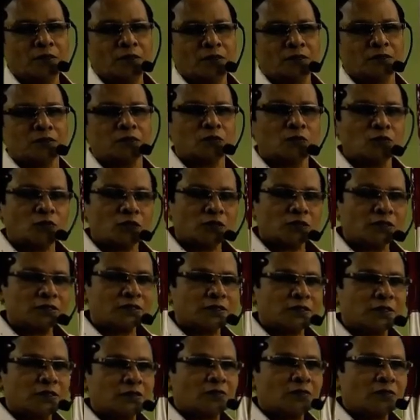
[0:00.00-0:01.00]
So what is
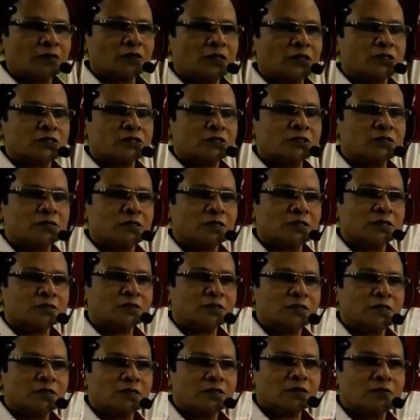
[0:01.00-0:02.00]
elongation? There is
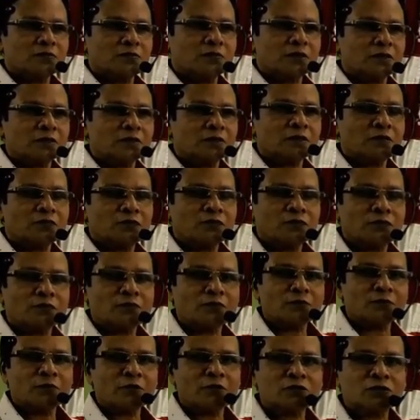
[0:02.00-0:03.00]
nothing but the
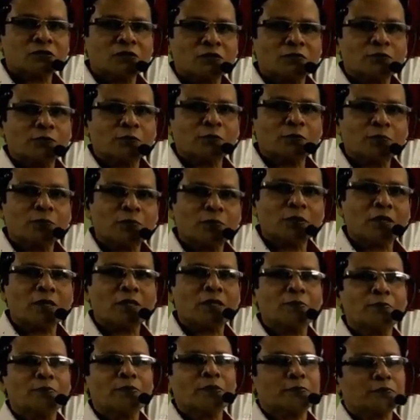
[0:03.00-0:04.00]
formation of a
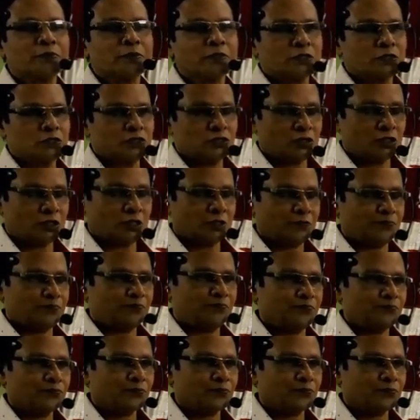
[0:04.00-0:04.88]
polypeptide chain.